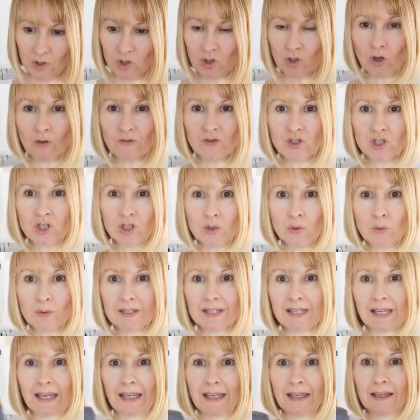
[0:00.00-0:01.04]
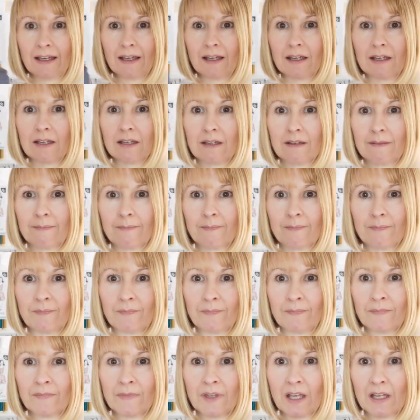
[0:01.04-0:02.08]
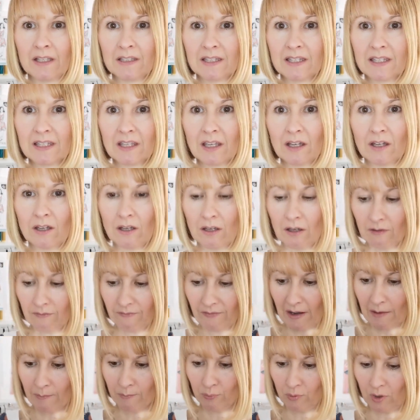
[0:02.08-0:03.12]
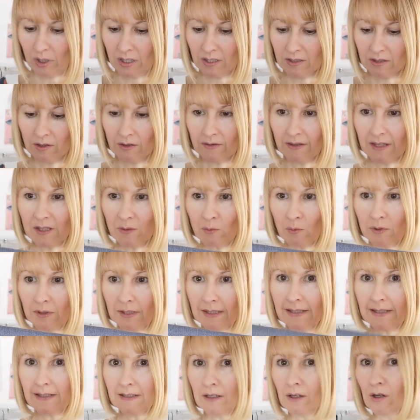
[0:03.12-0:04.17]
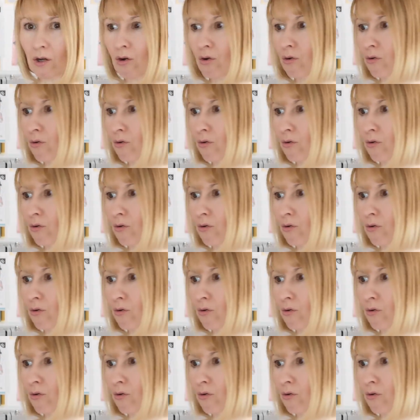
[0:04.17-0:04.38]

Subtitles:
Sort of suiting and skirt fabric. So this one is in a